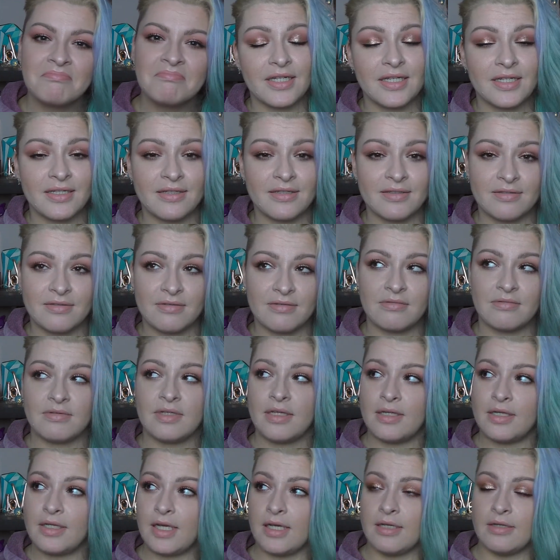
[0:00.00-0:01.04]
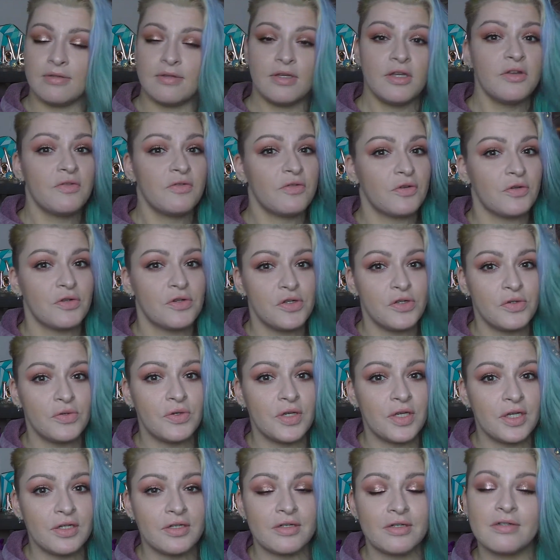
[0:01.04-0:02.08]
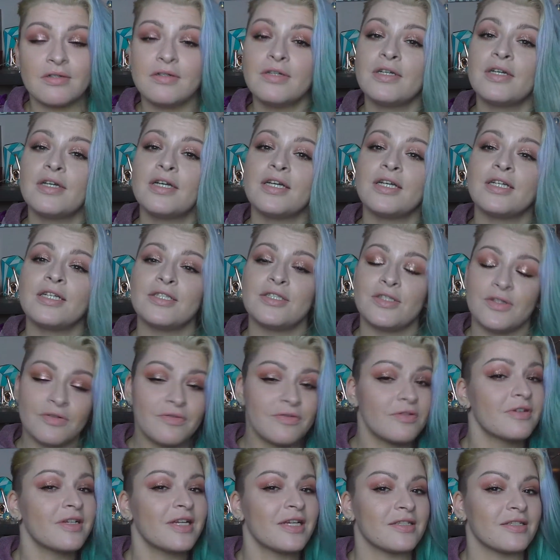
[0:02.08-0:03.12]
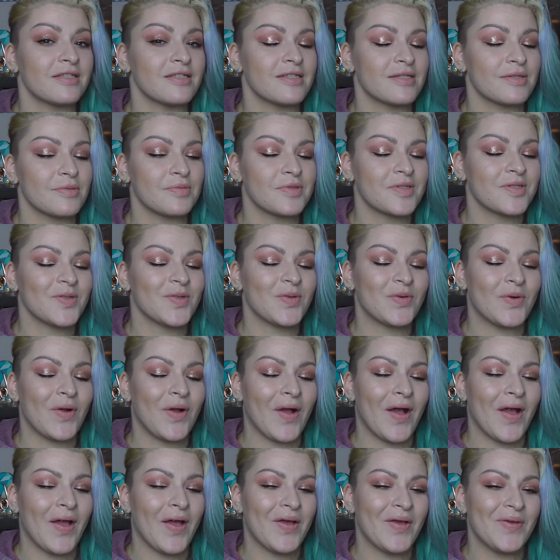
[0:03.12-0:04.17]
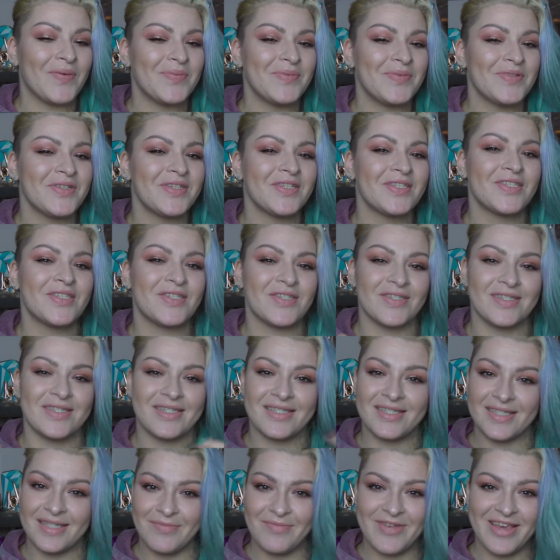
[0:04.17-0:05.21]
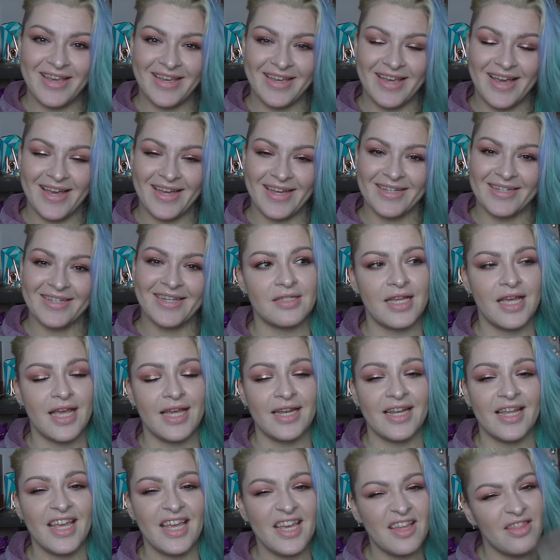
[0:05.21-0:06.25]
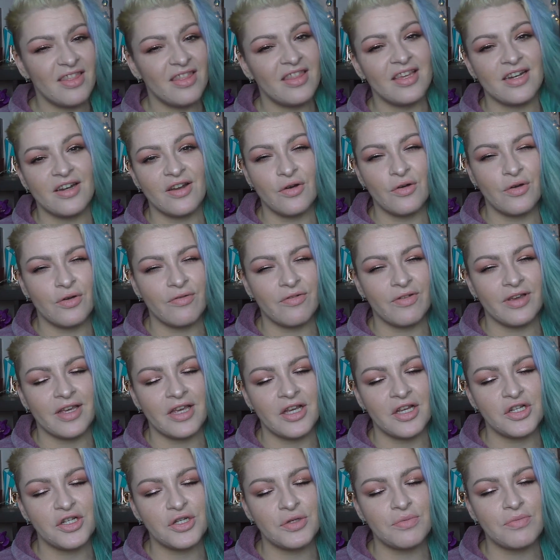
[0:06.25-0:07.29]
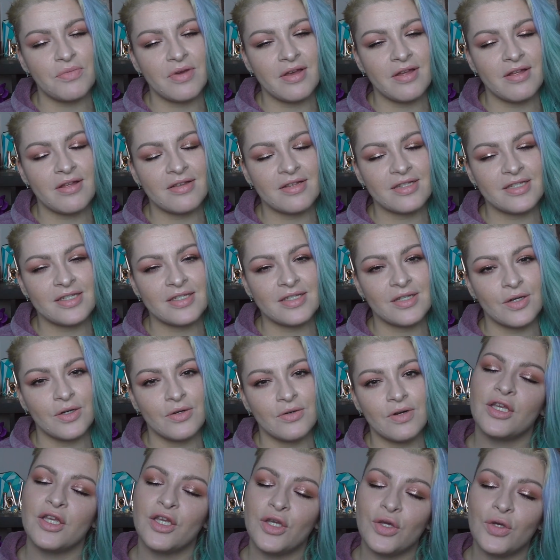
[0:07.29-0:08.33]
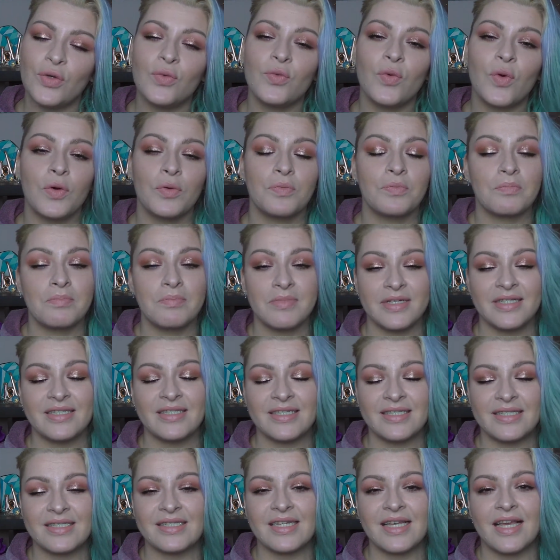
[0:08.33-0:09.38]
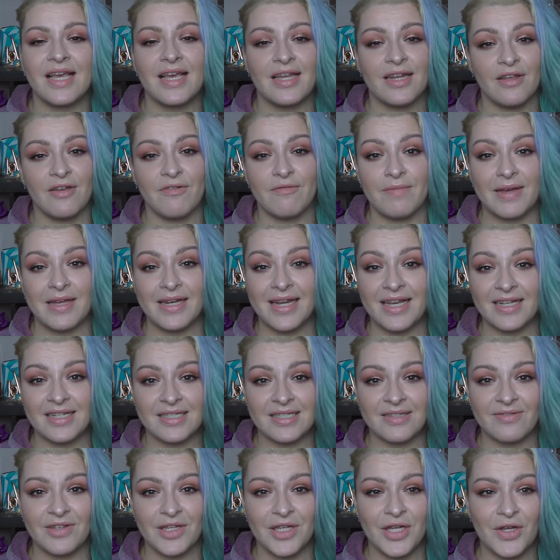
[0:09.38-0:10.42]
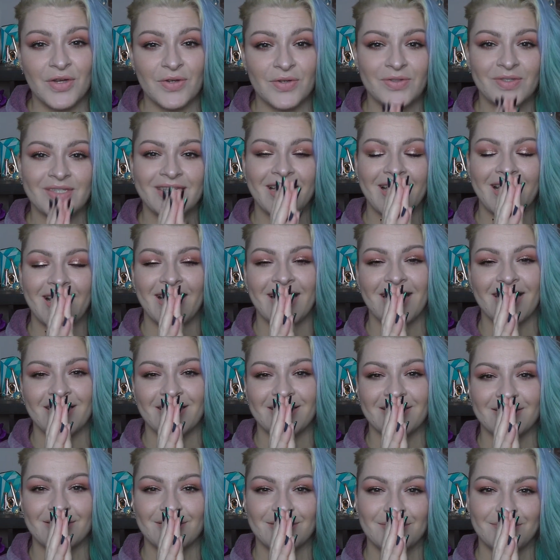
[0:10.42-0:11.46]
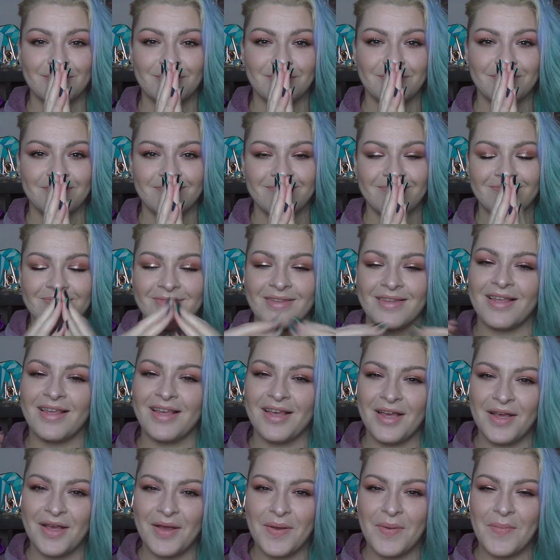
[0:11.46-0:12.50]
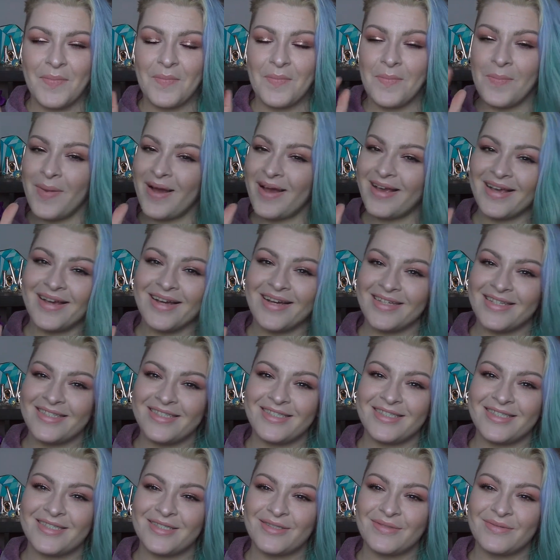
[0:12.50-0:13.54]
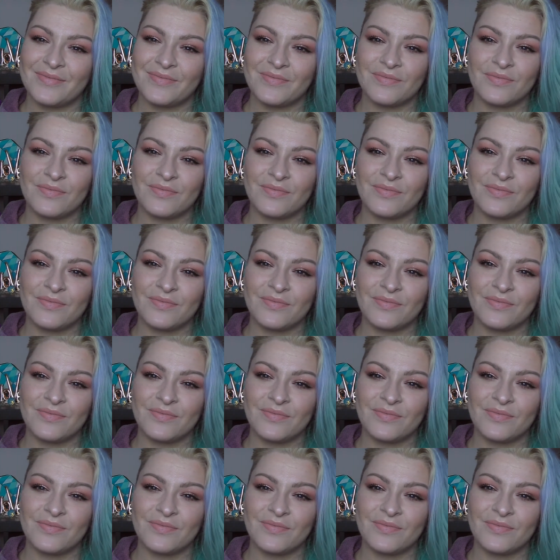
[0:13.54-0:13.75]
And again, if you're new here, don't forget to subscribe to see me again, and hit the notification bell so you won't miss any of my next videos. And bye, guys.